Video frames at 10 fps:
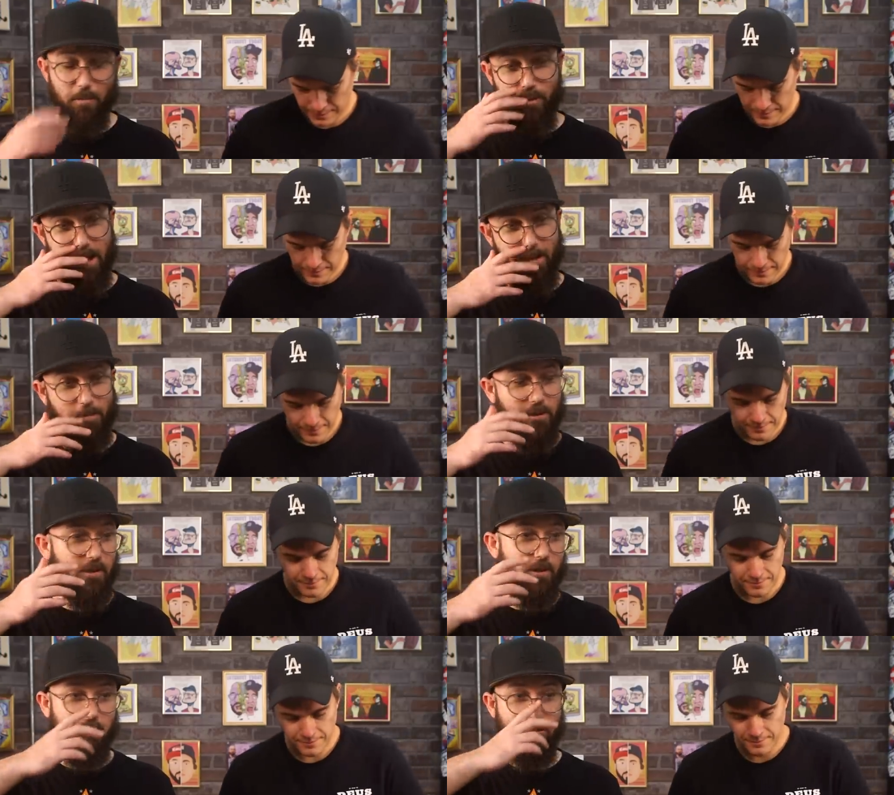Speaker 1: something happened,
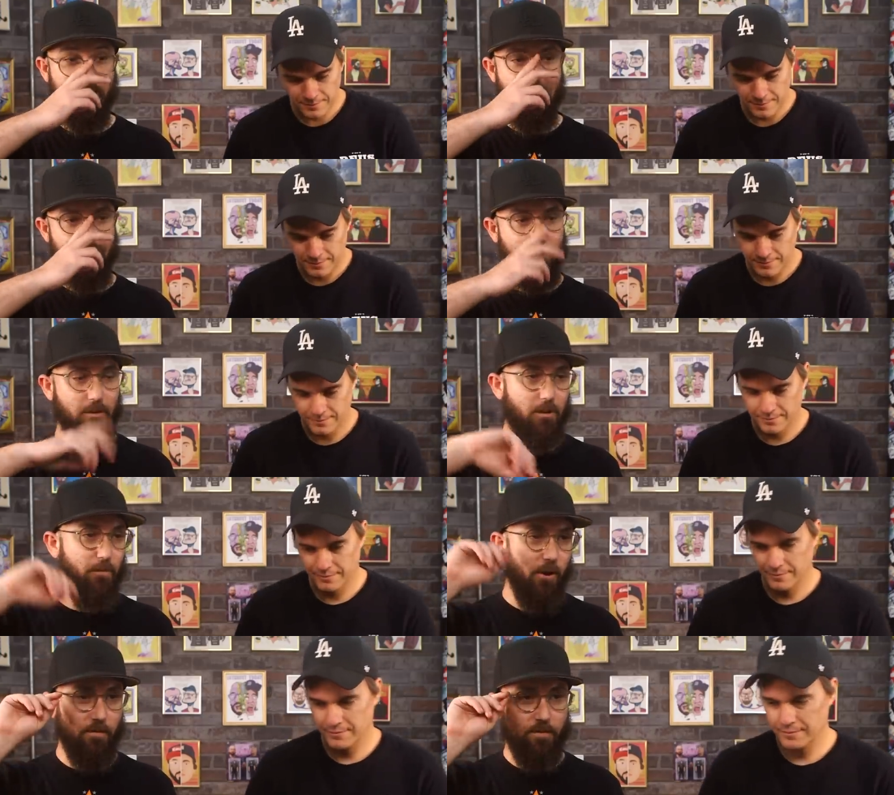and it looks like it
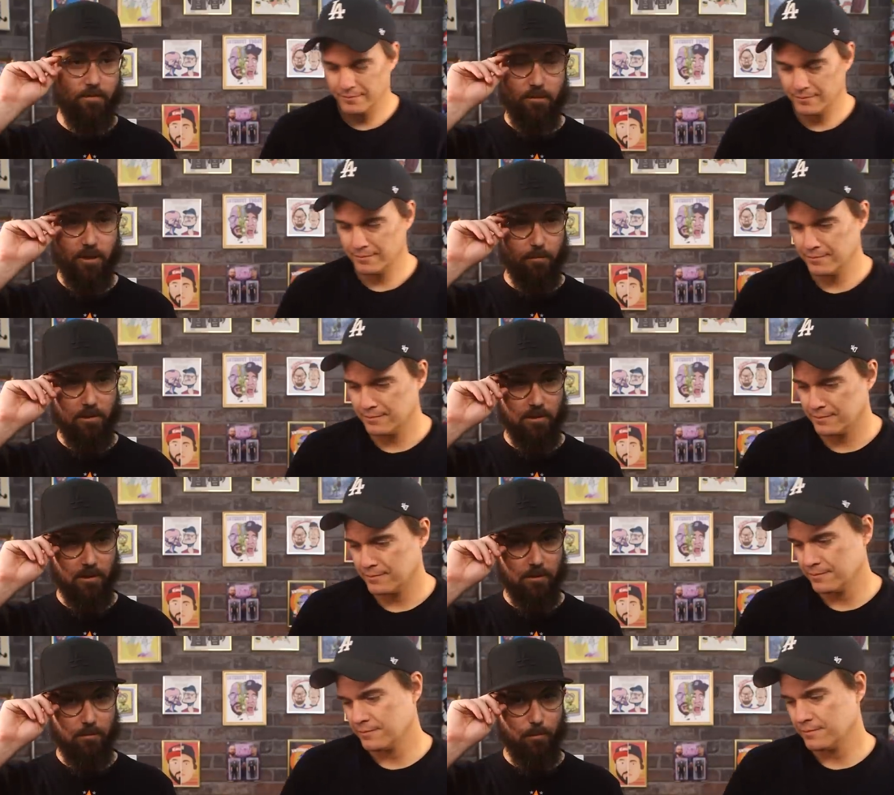involved
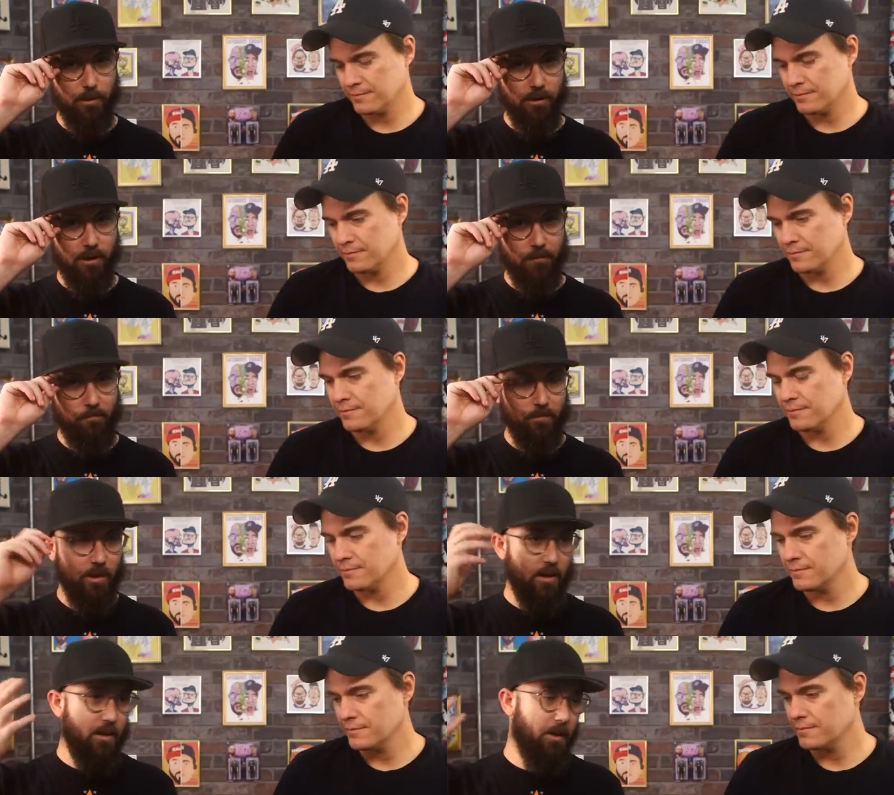substances. But, um,
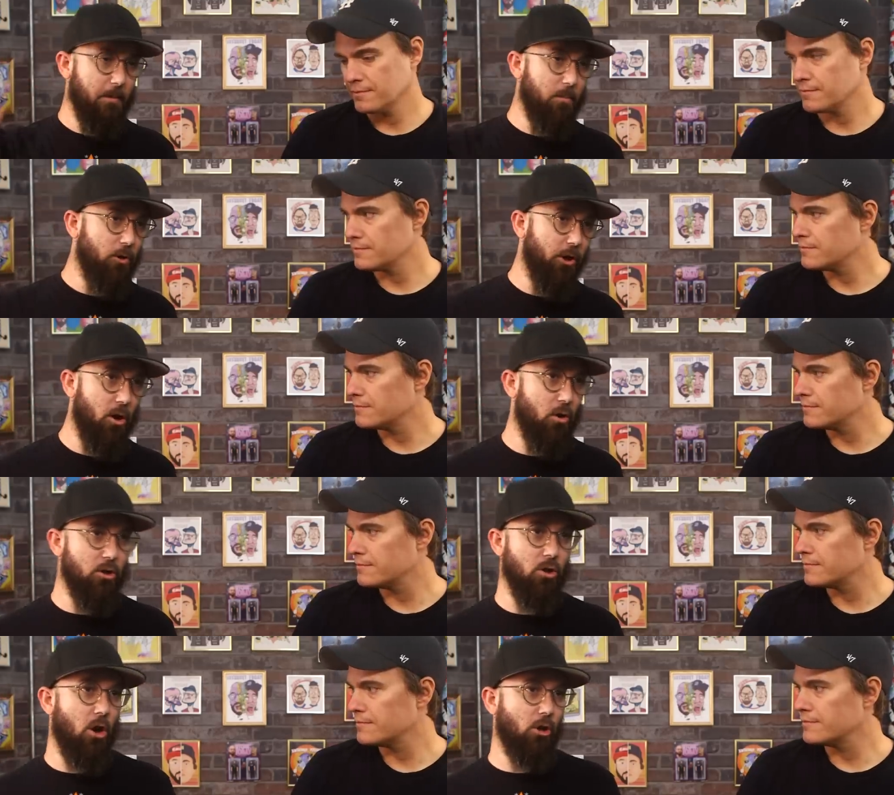yeah, people are like, oh,
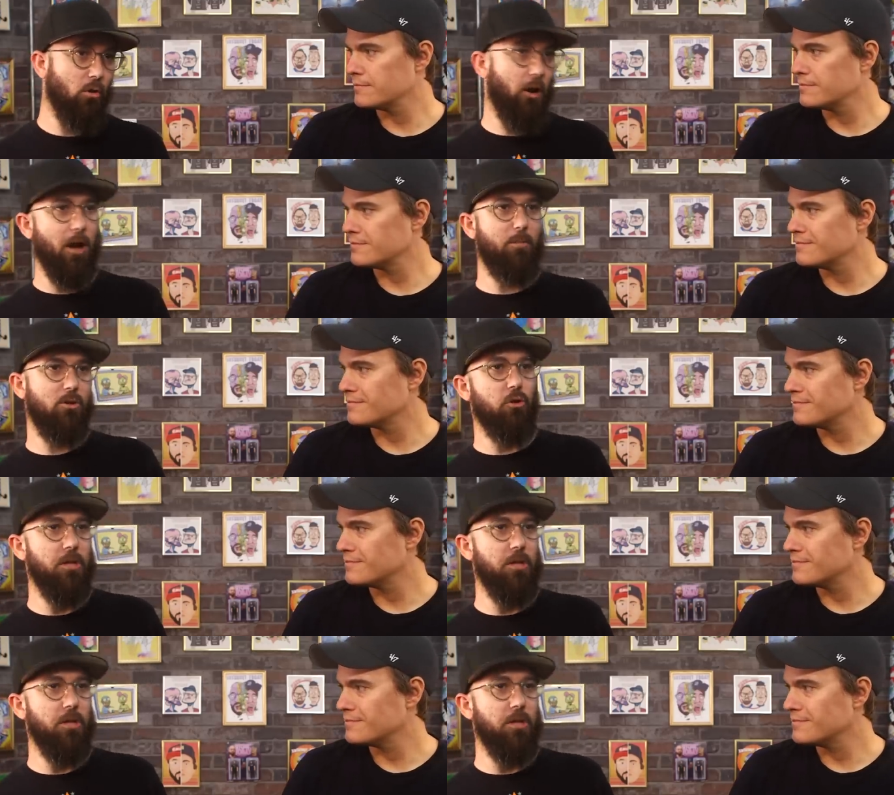he's a hologram. He's a